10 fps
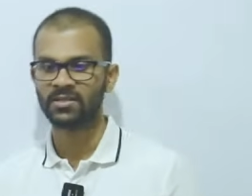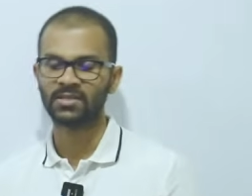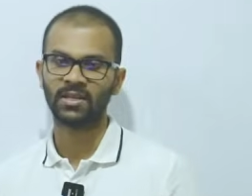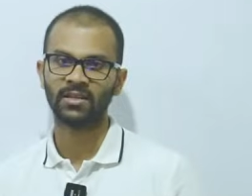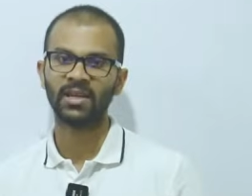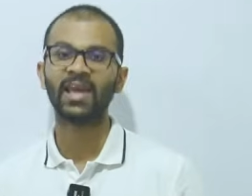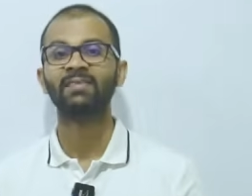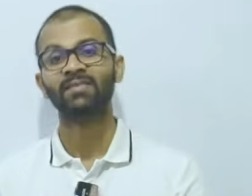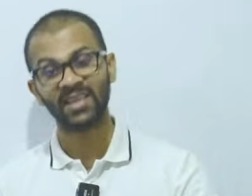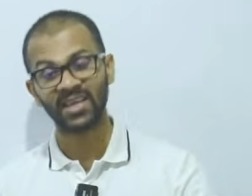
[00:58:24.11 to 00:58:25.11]
And
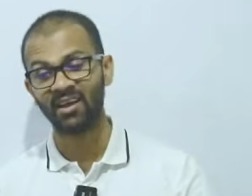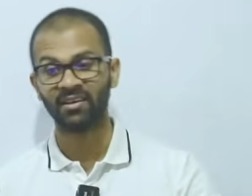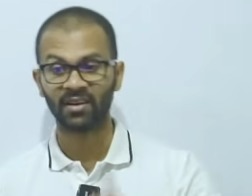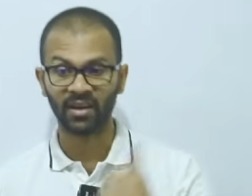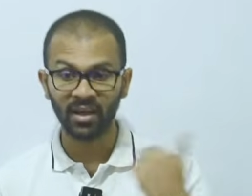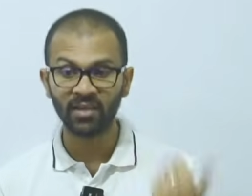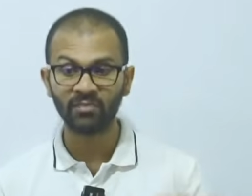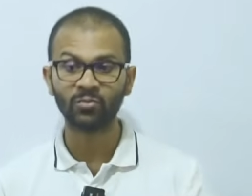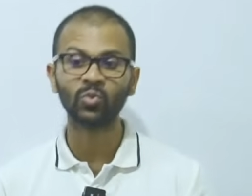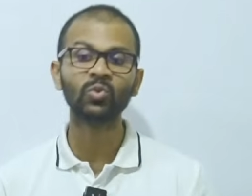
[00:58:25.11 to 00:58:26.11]
there are
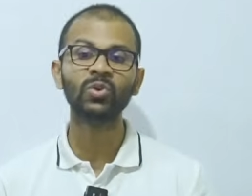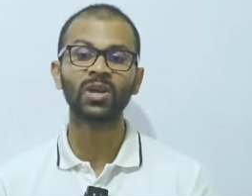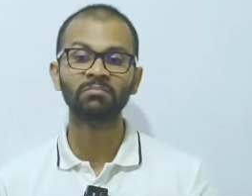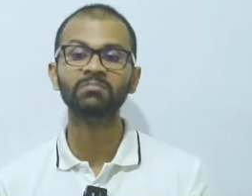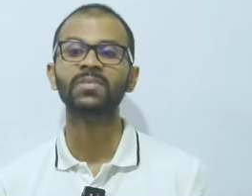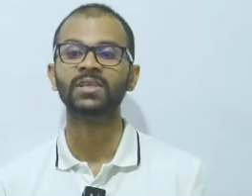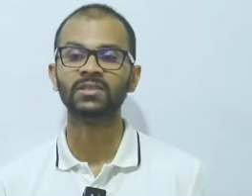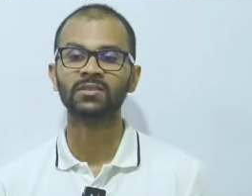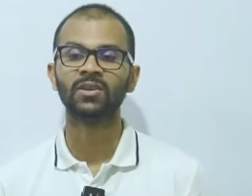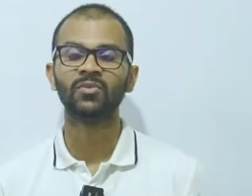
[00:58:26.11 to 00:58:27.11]
more numbers
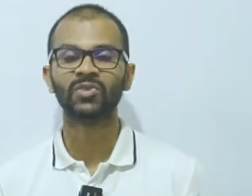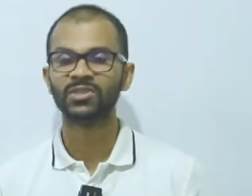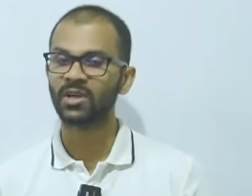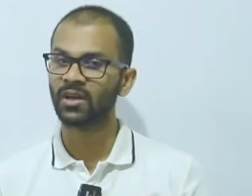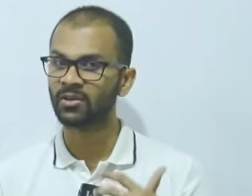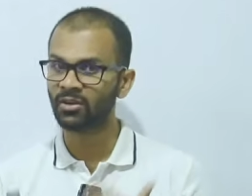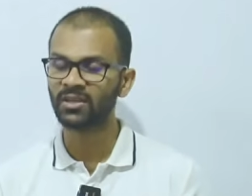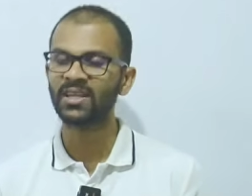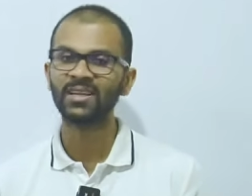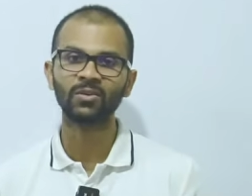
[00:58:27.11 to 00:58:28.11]
which are not
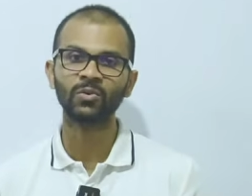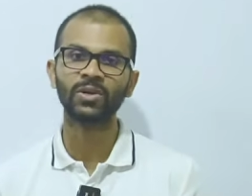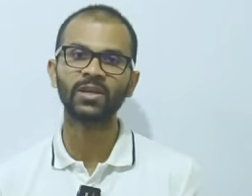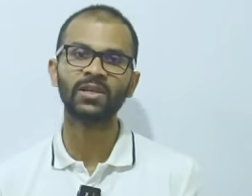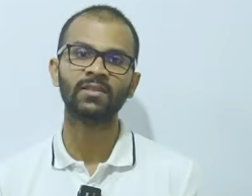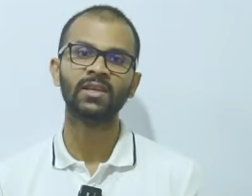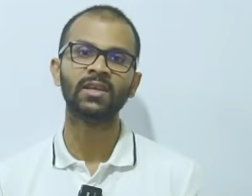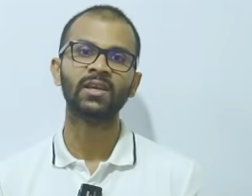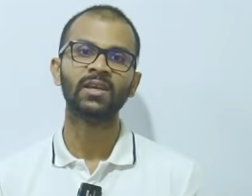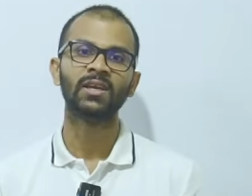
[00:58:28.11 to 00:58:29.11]
included in the
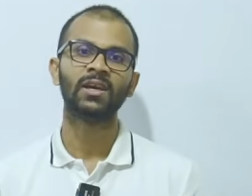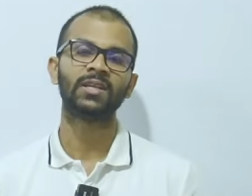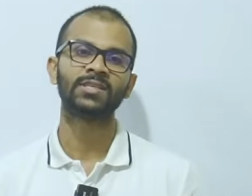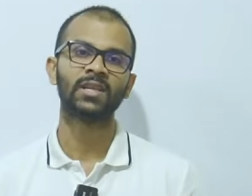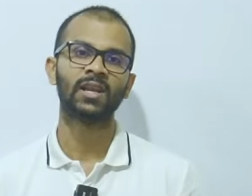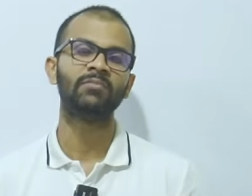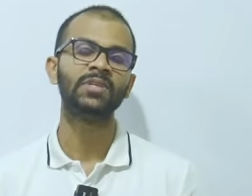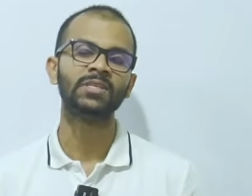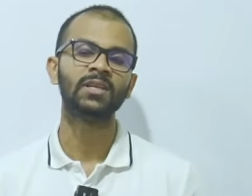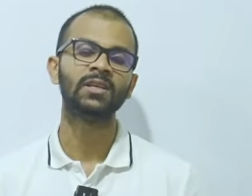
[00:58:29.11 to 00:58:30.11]
rational number set.
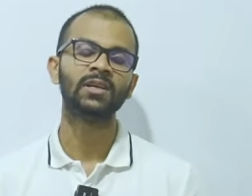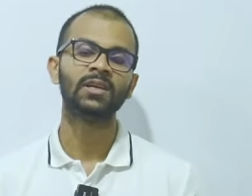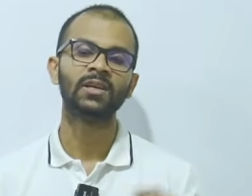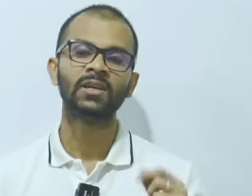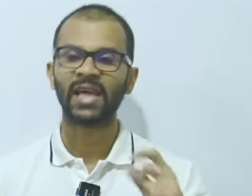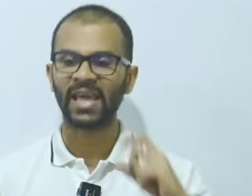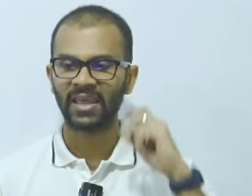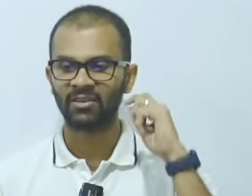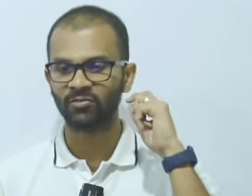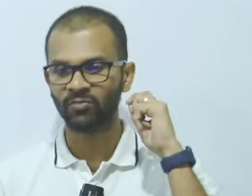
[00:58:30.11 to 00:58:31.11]
And
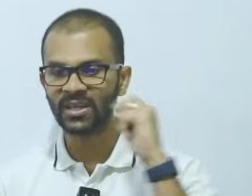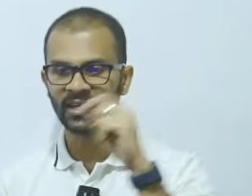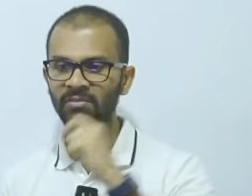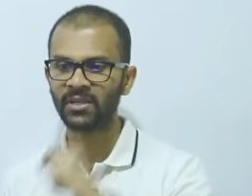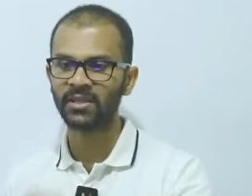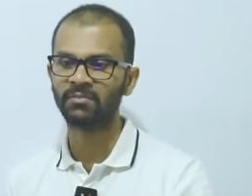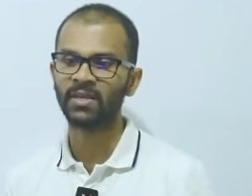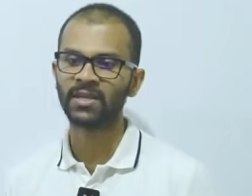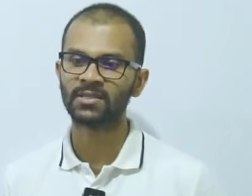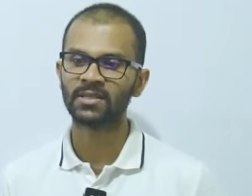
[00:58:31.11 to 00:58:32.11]
we label them as
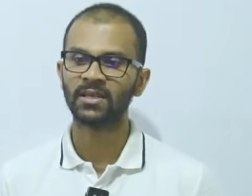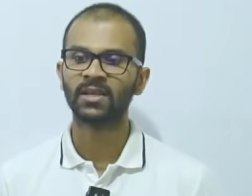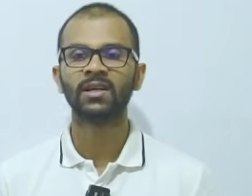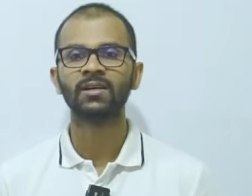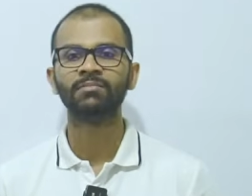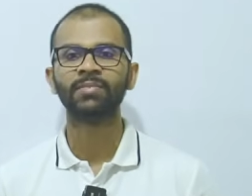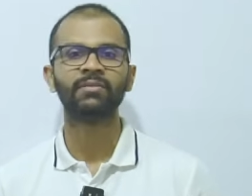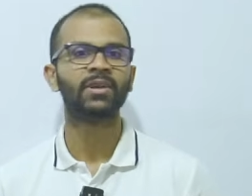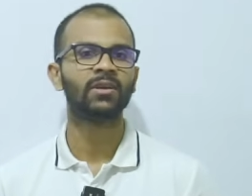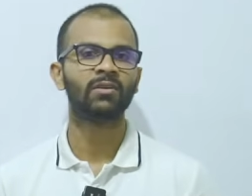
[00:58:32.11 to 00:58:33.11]
the complement
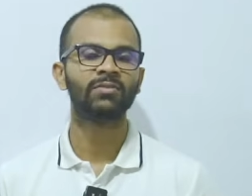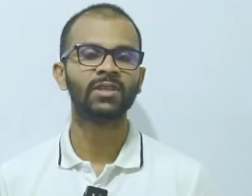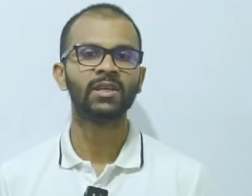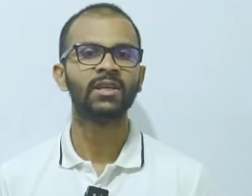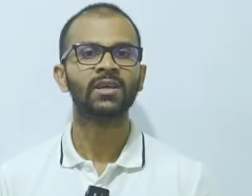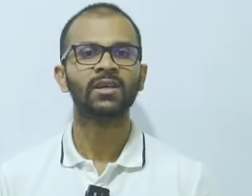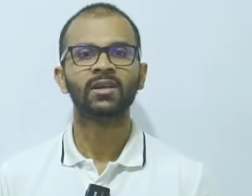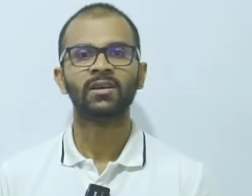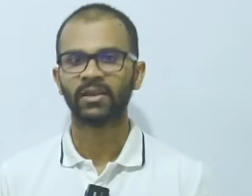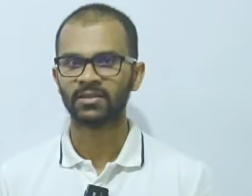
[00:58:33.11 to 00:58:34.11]
of the
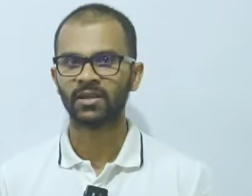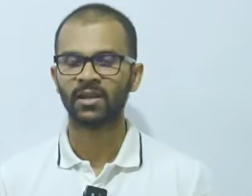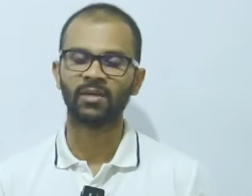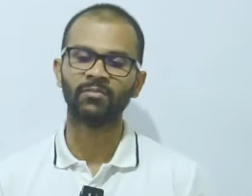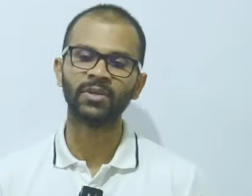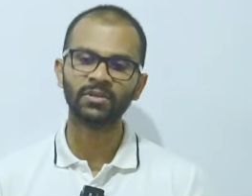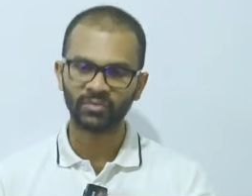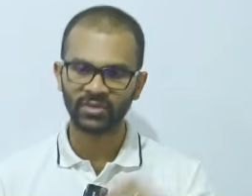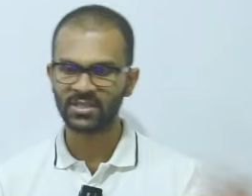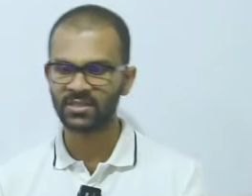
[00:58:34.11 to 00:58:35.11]
rational number, which
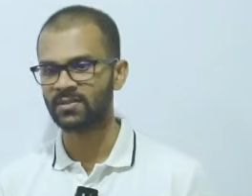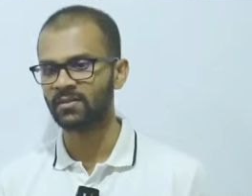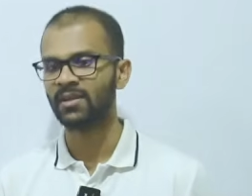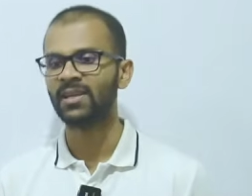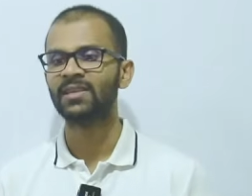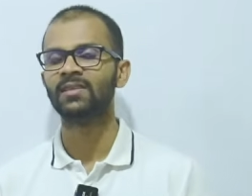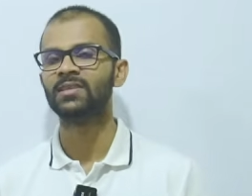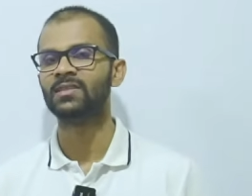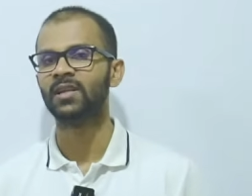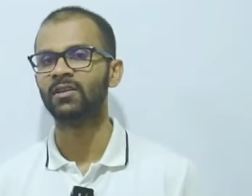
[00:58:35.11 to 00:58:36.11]
is the set
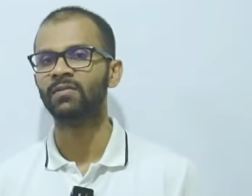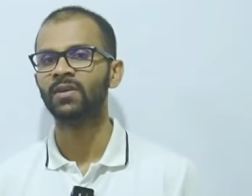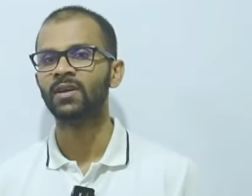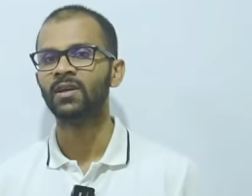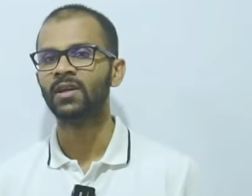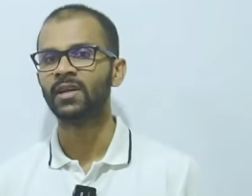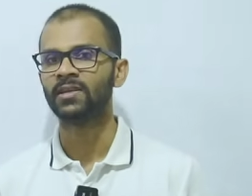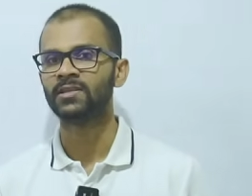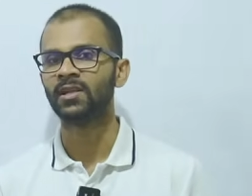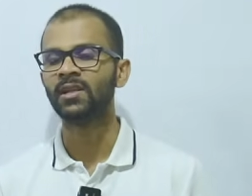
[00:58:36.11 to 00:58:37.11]
of
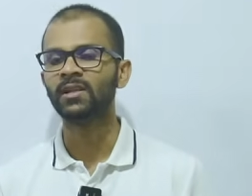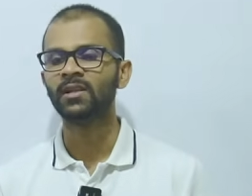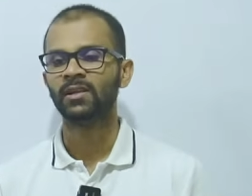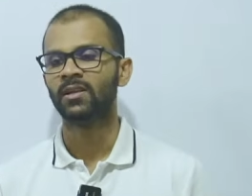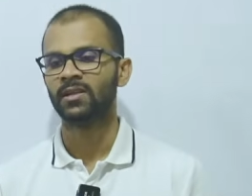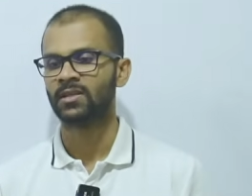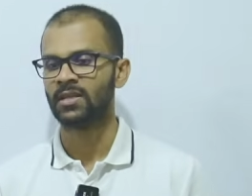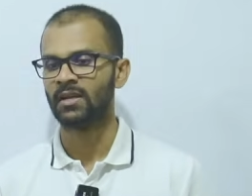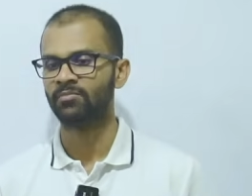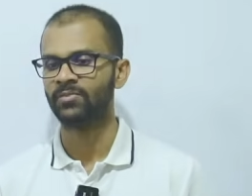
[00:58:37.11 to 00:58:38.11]
irrational
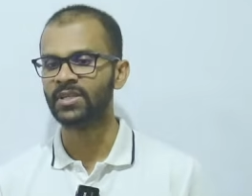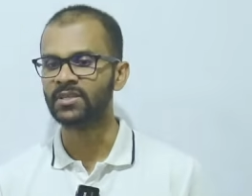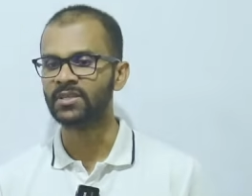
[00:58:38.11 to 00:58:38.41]
numbers.